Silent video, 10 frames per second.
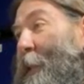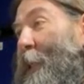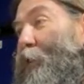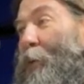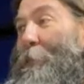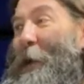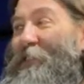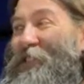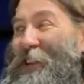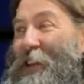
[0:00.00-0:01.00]
You know, we're about
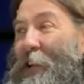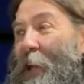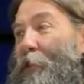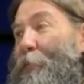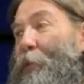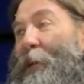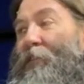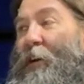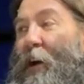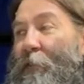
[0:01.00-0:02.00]
to send another
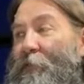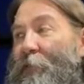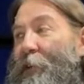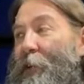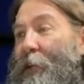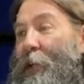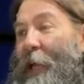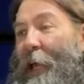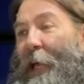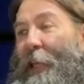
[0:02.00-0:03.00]
print off,
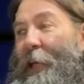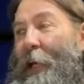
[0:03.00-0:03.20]
and